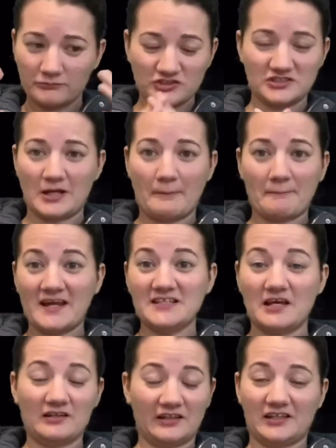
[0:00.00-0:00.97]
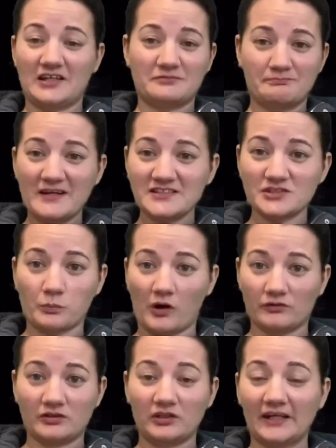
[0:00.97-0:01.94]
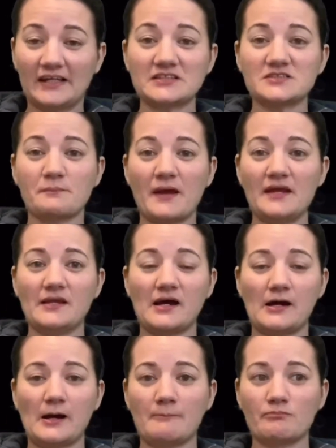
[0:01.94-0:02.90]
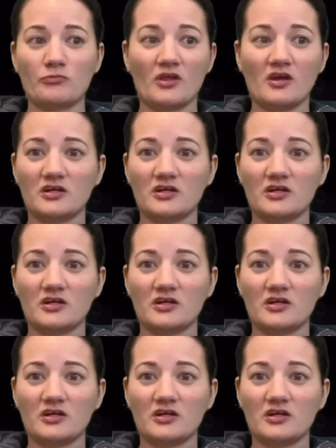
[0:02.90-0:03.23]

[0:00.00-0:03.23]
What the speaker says: the world. Like, it's been